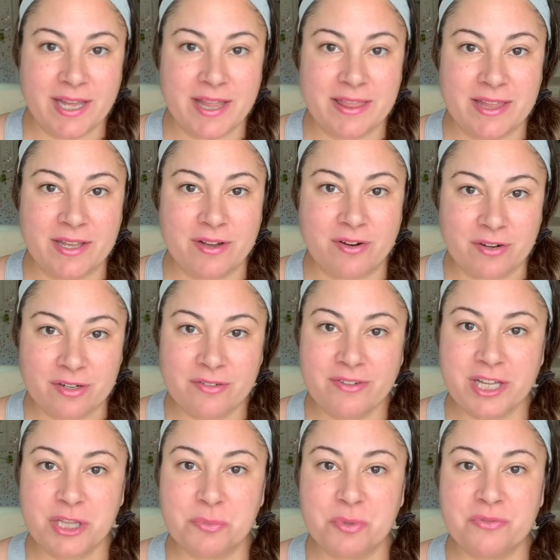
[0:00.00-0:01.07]
and they are
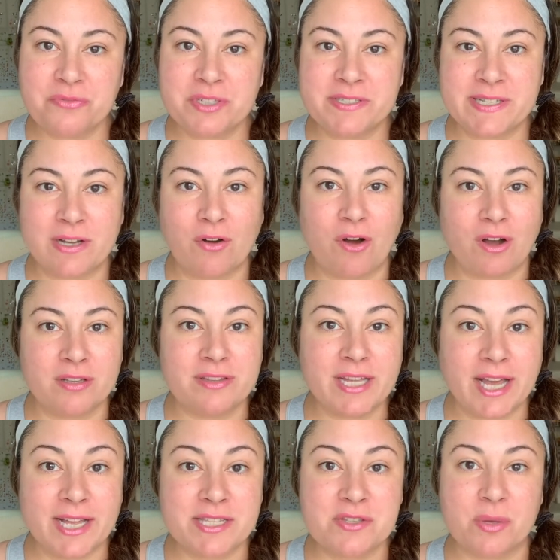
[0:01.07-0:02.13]
available for sale
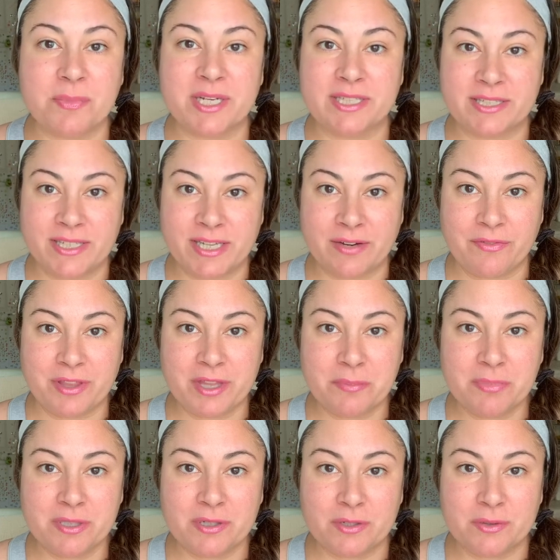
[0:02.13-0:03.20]
online, so I'm going to link everything
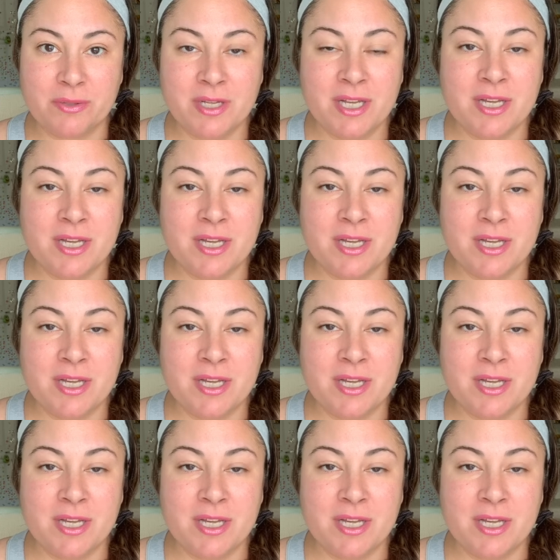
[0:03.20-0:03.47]
below.